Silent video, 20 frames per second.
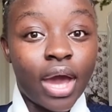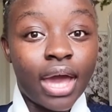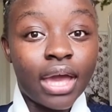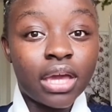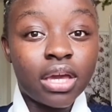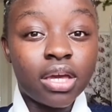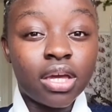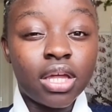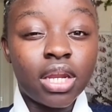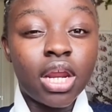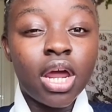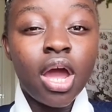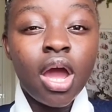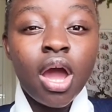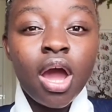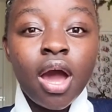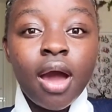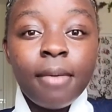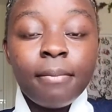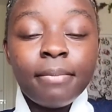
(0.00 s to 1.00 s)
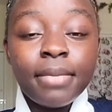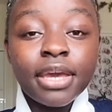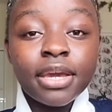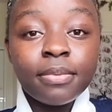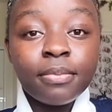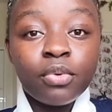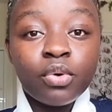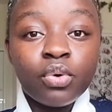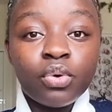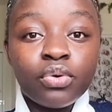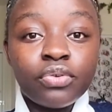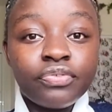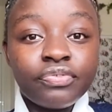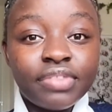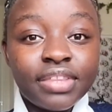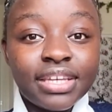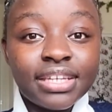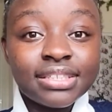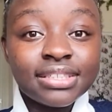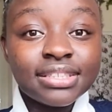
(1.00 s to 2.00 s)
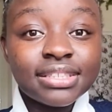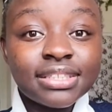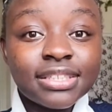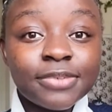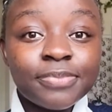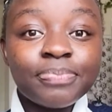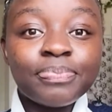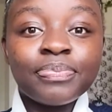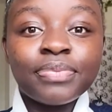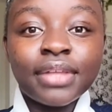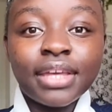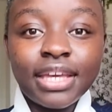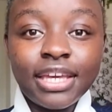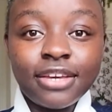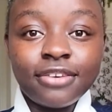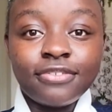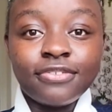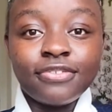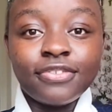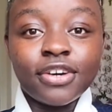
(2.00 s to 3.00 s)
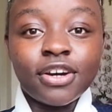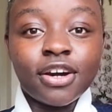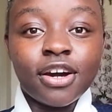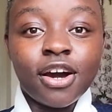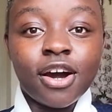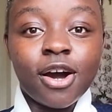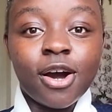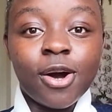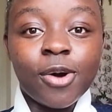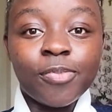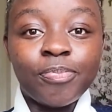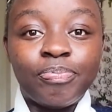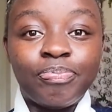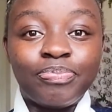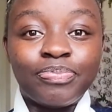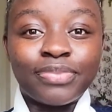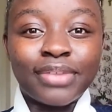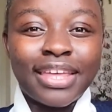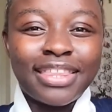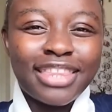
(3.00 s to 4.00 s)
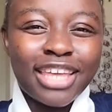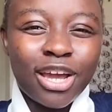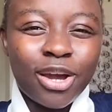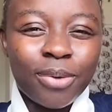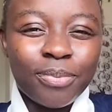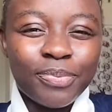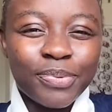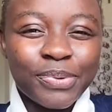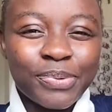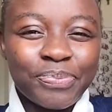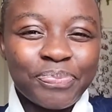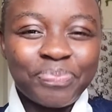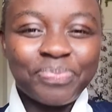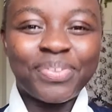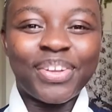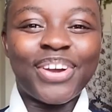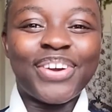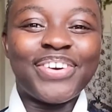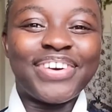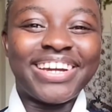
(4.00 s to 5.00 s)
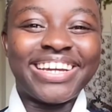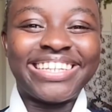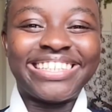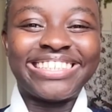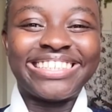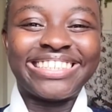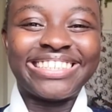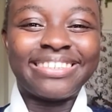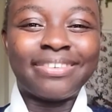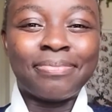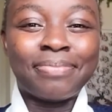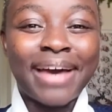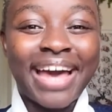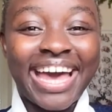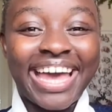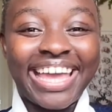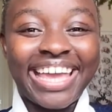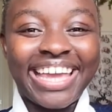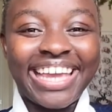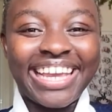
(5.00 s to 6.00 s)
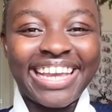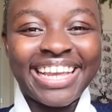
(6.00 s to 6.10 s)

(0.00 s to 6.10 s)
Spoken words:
I could make more of this if they're helpful. All right, bye.